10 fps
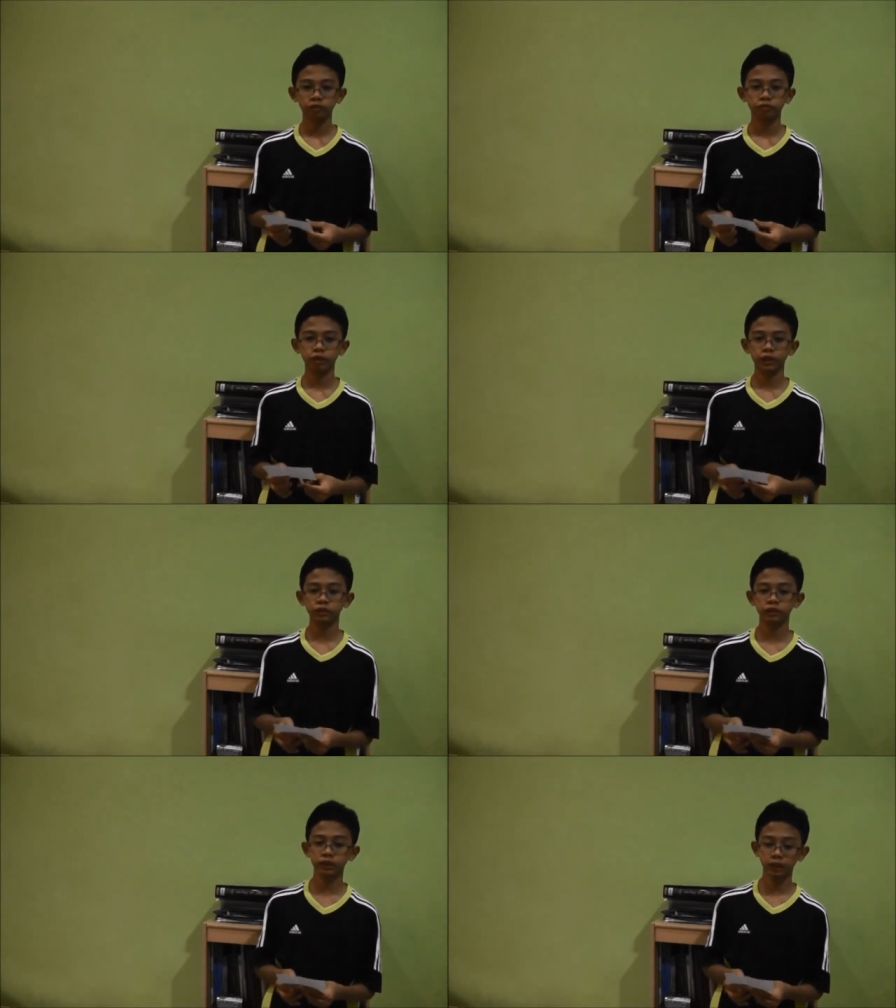Final
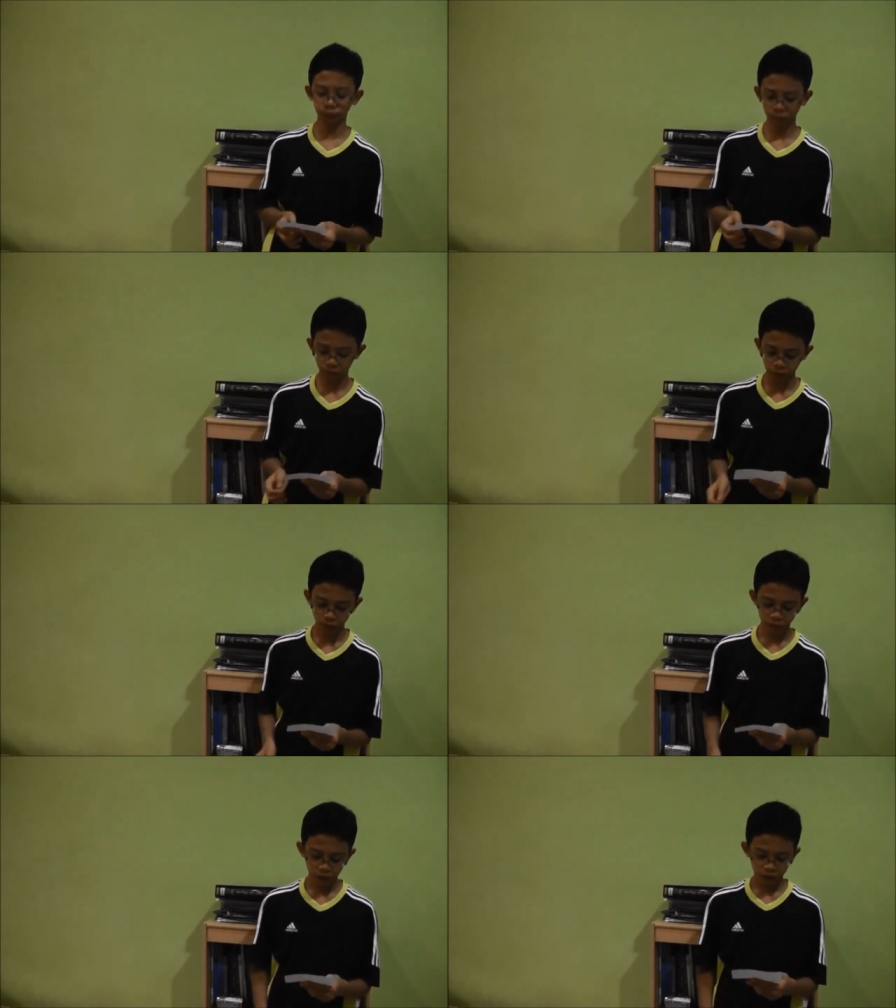step,
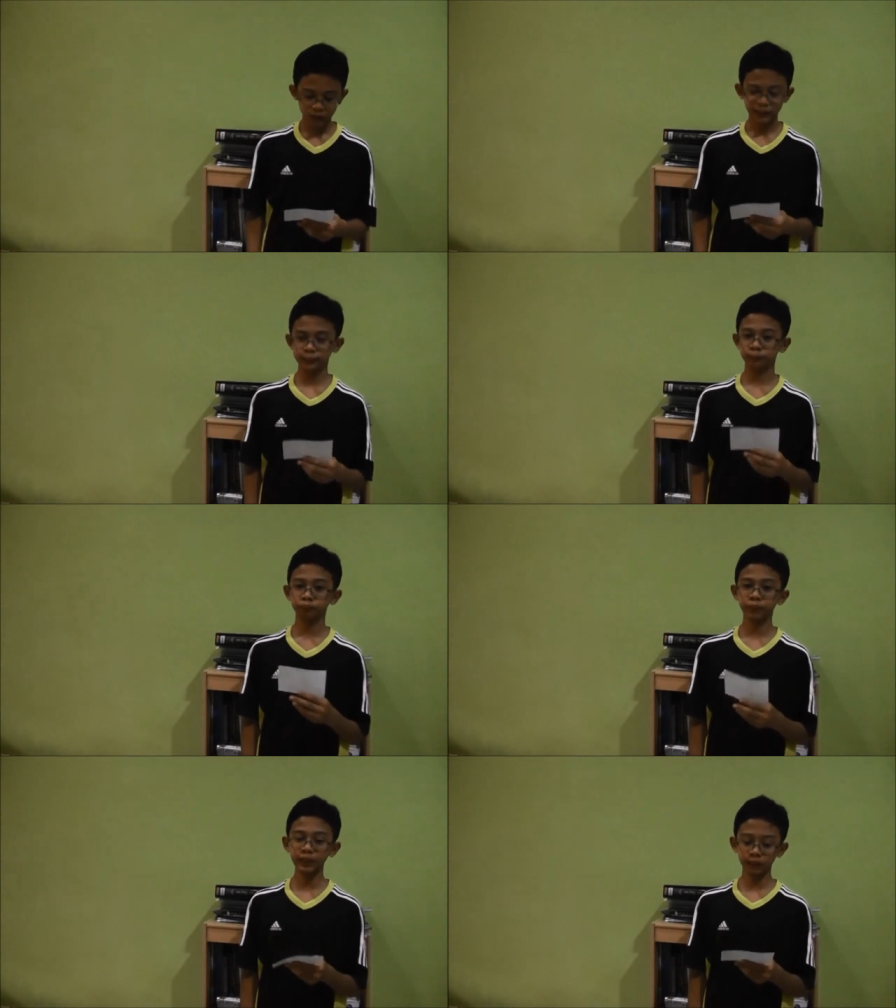
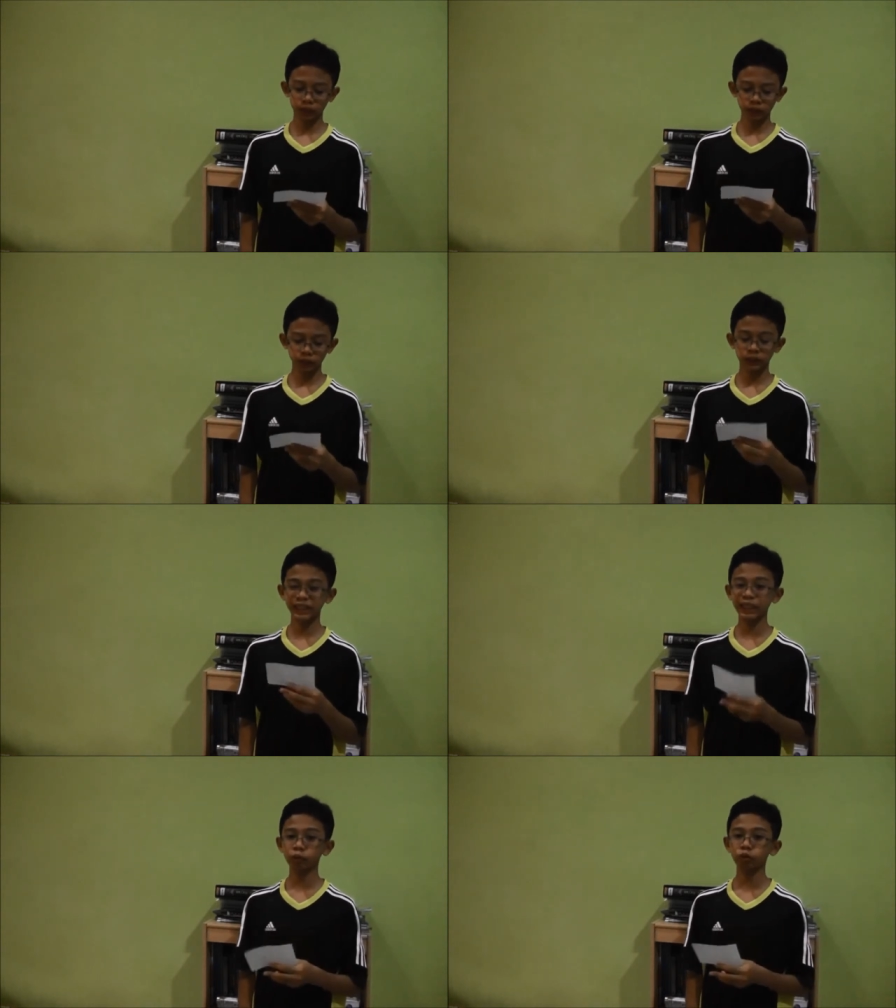speak
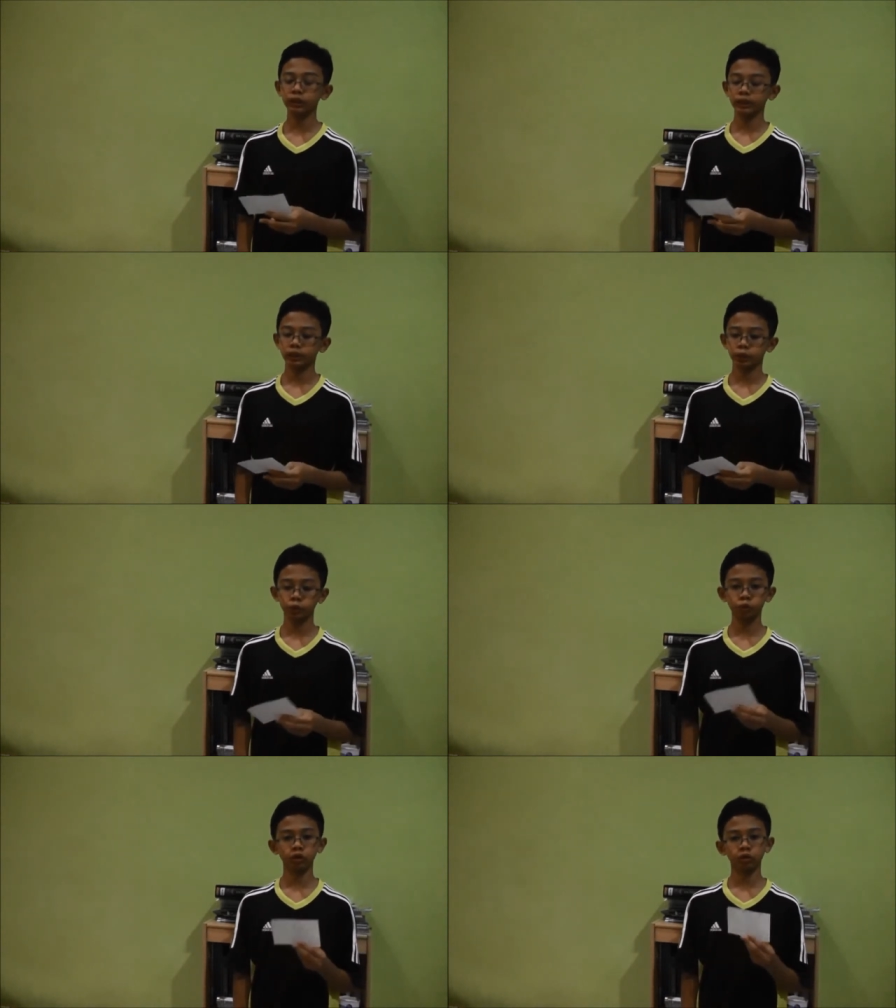slowly, do
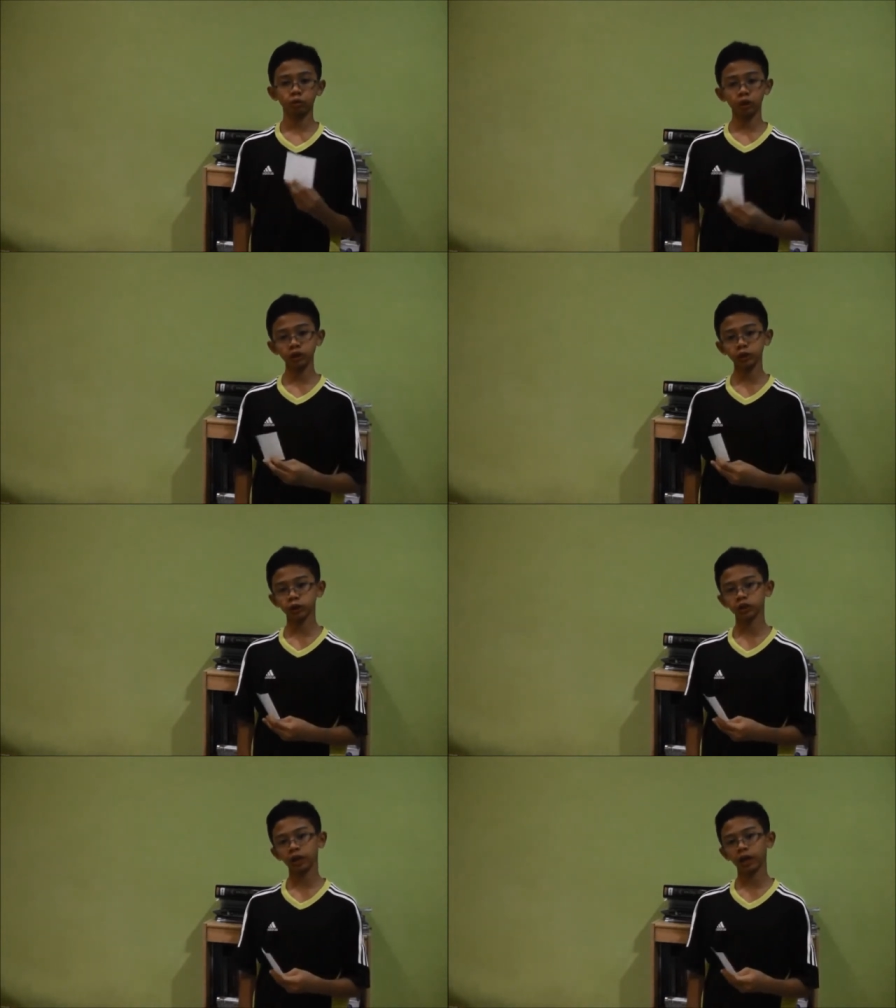not
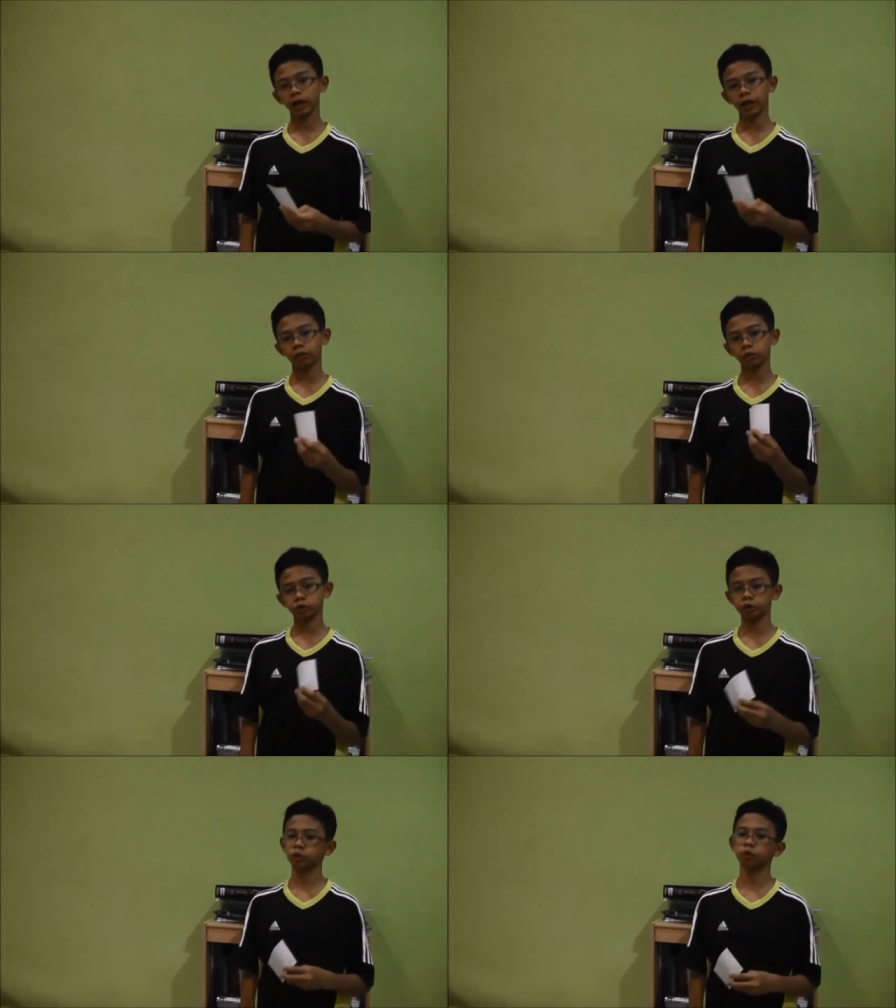rush, and
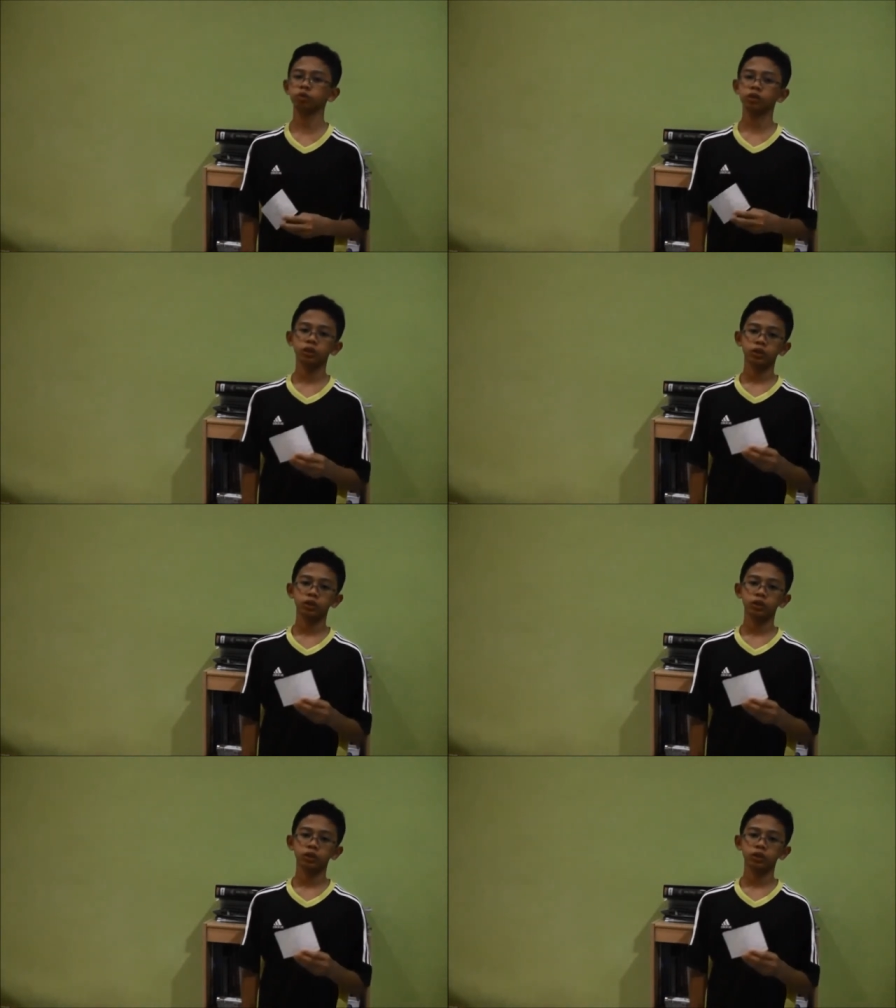also